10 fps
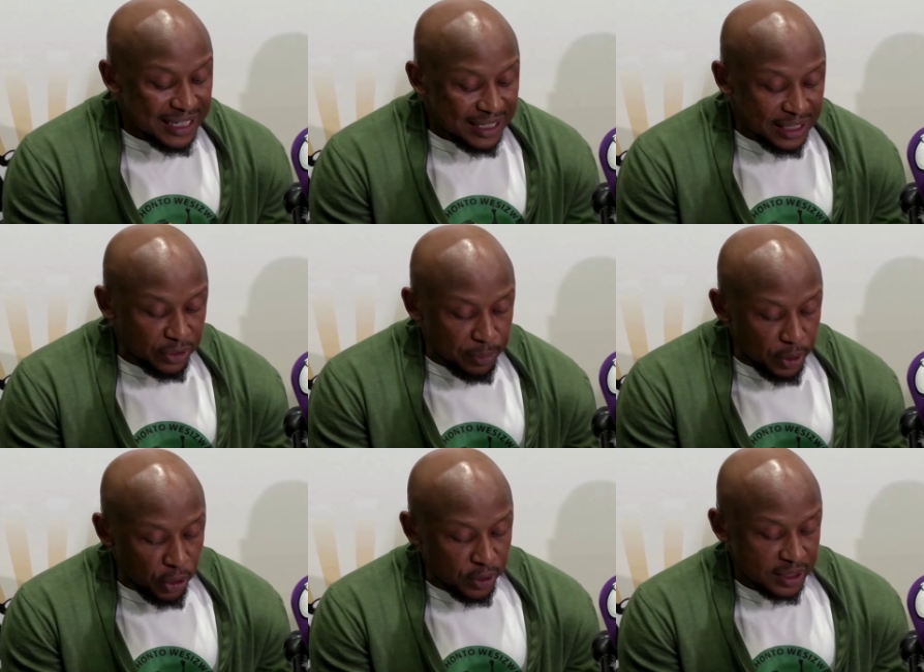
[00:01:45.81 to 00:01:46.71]
necessary
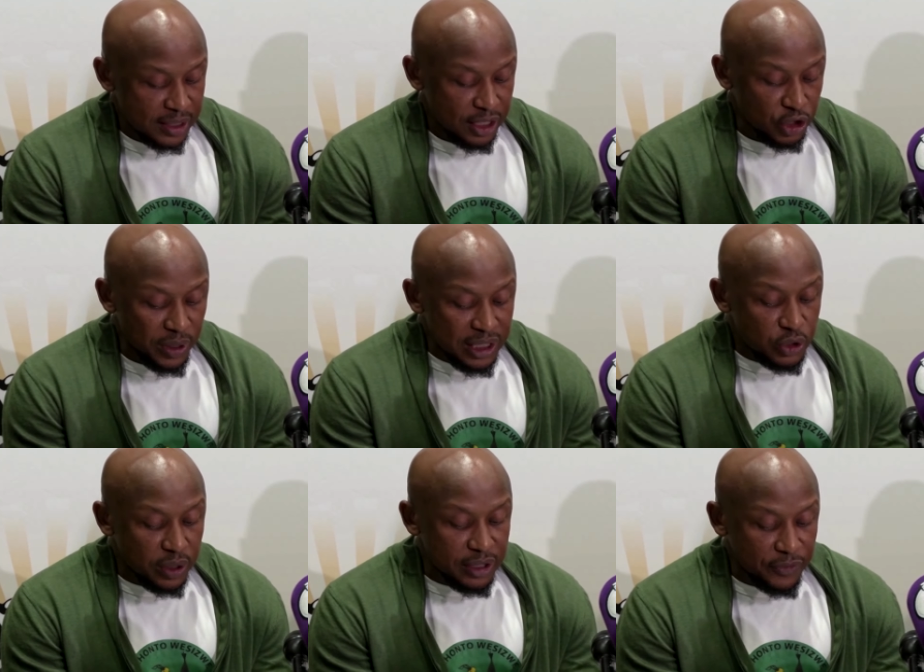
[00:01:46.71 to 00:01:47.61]
because the
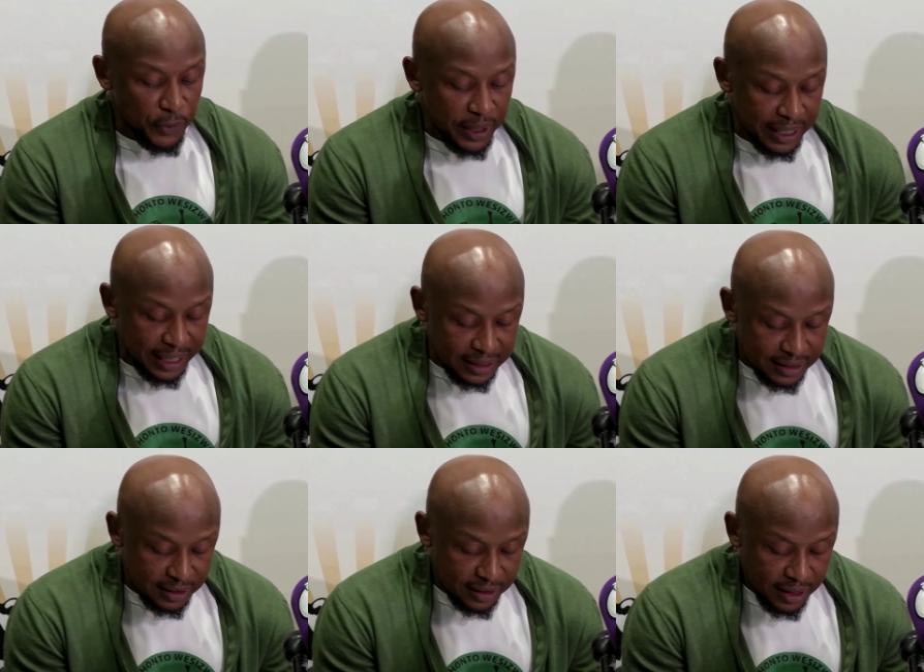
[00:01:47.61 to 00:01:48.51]
2024
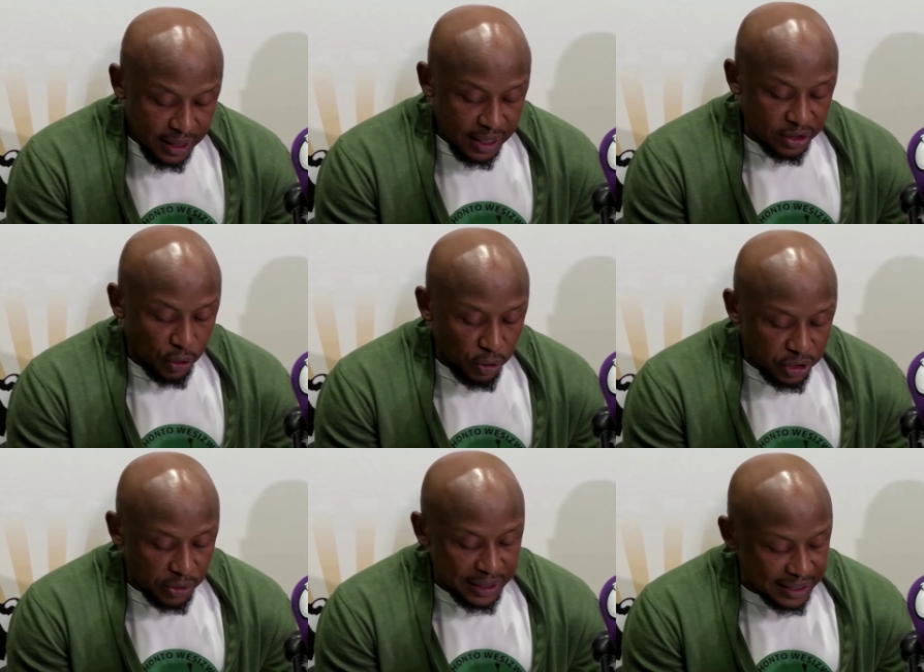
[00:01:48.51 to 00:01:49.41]
election has
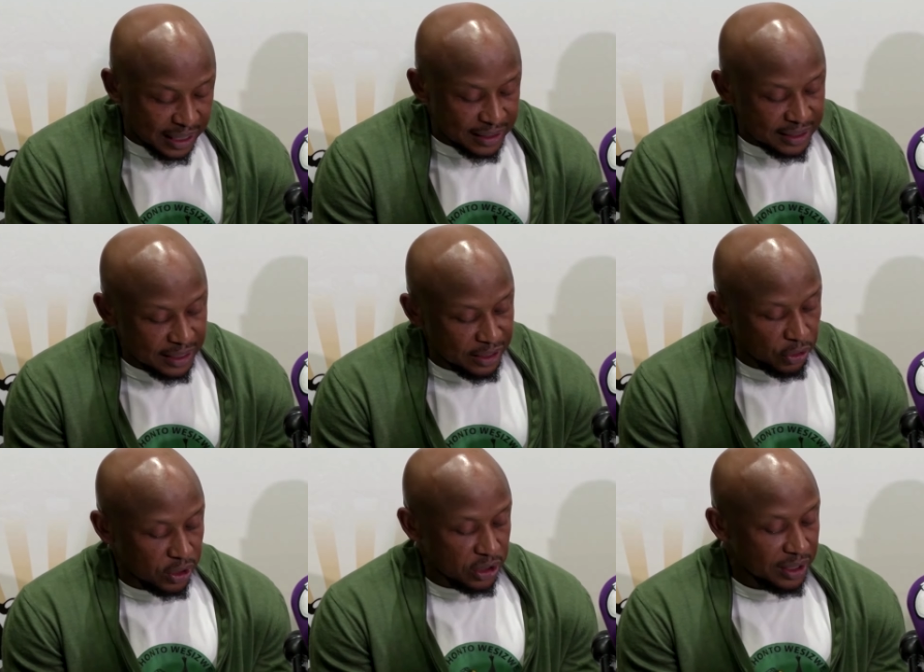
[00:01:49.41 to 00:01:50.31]
also resulted in the
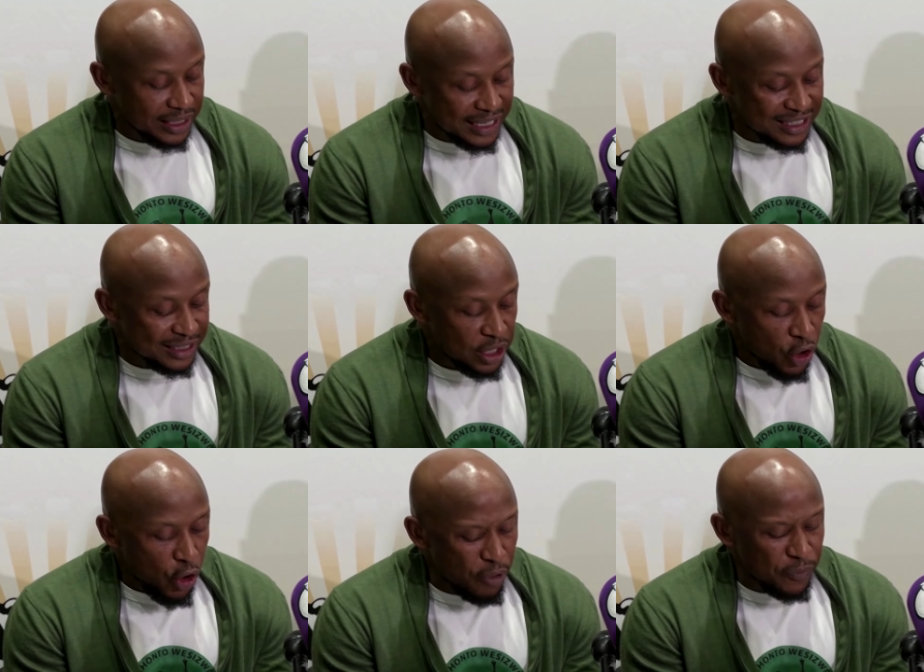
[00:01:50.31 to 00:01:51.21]
consolidation
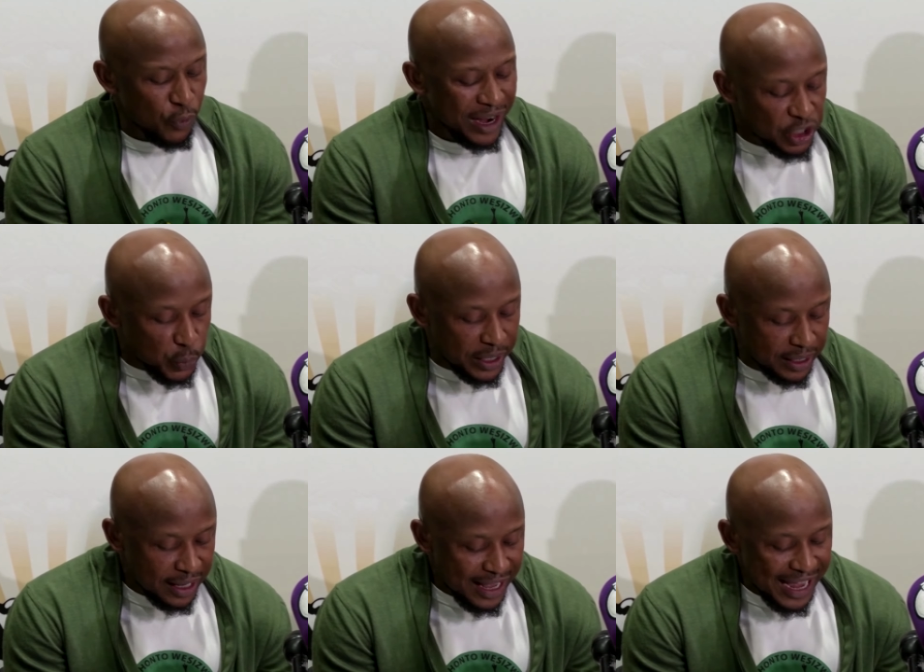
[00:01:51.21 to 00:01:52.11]
of
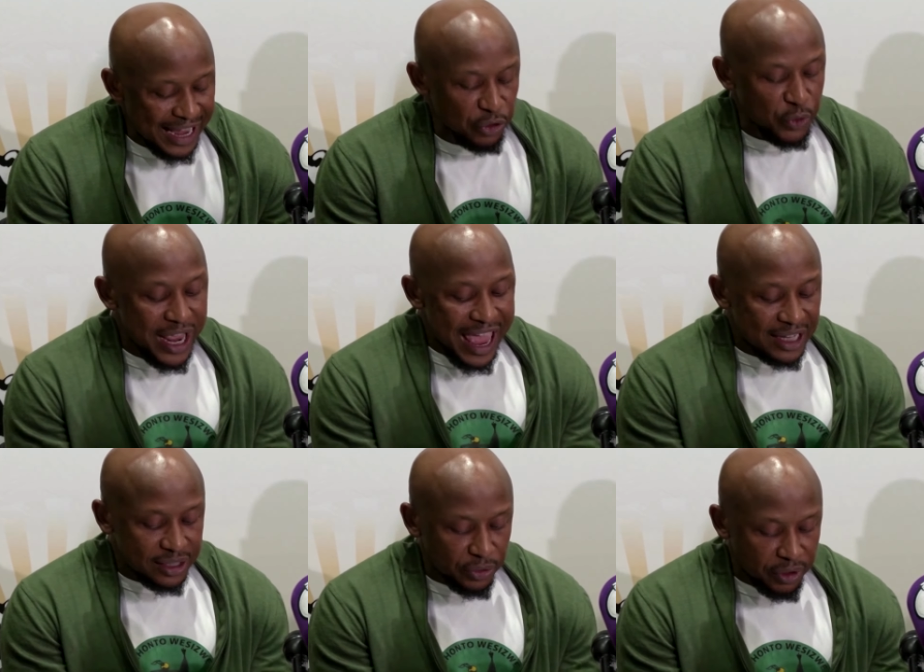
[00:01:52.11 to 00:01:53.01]
right-wing and
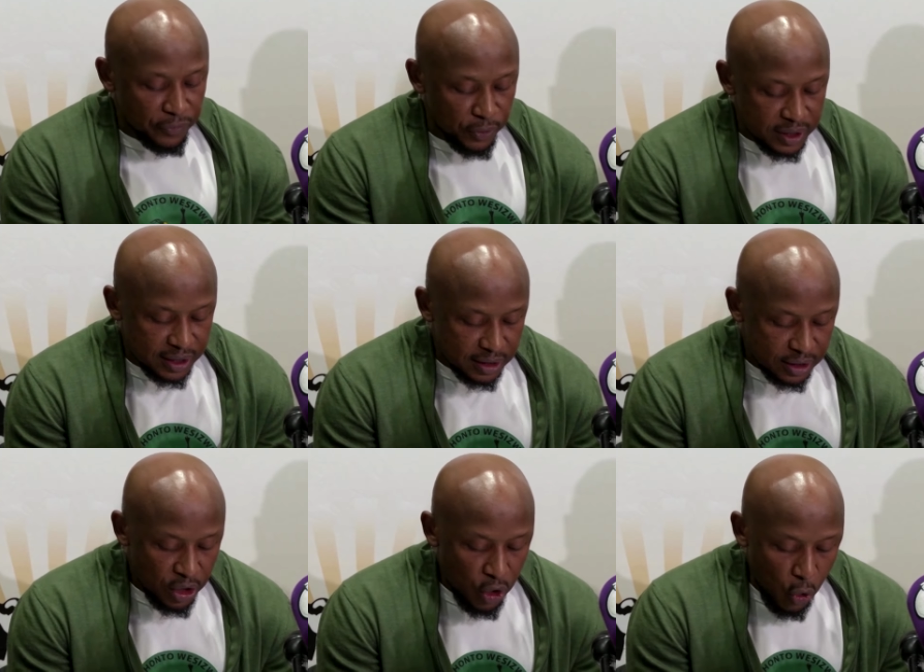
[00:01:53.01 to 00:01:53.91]
reactionary
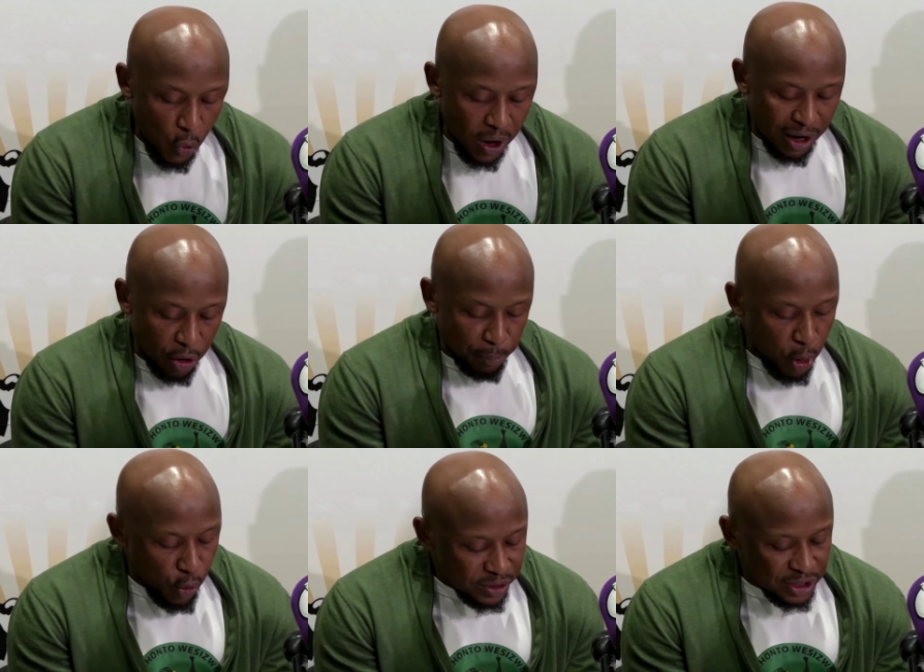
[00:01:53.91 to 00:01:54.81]
forces who are
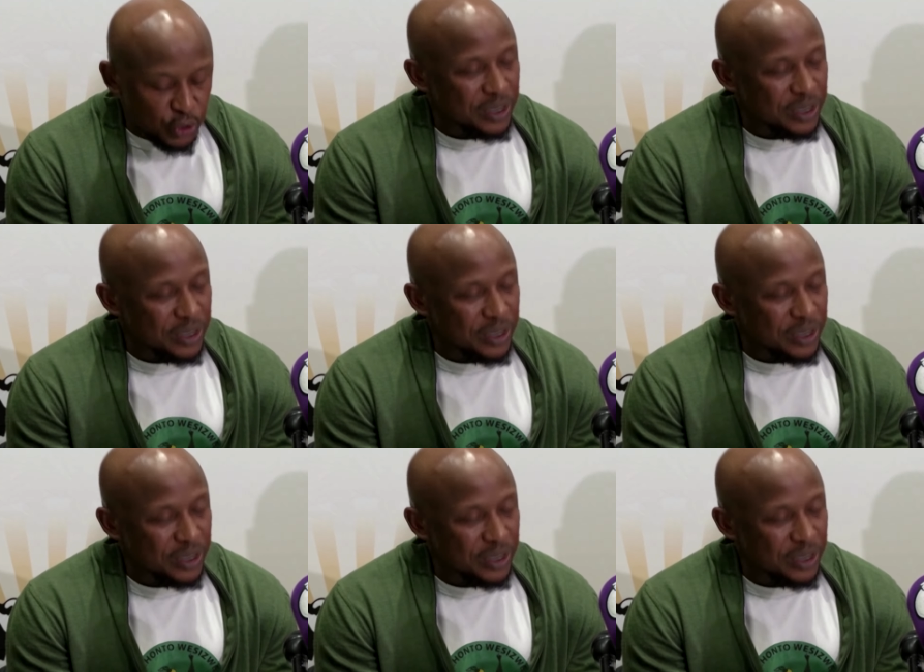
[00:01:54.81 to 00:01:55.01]
opposed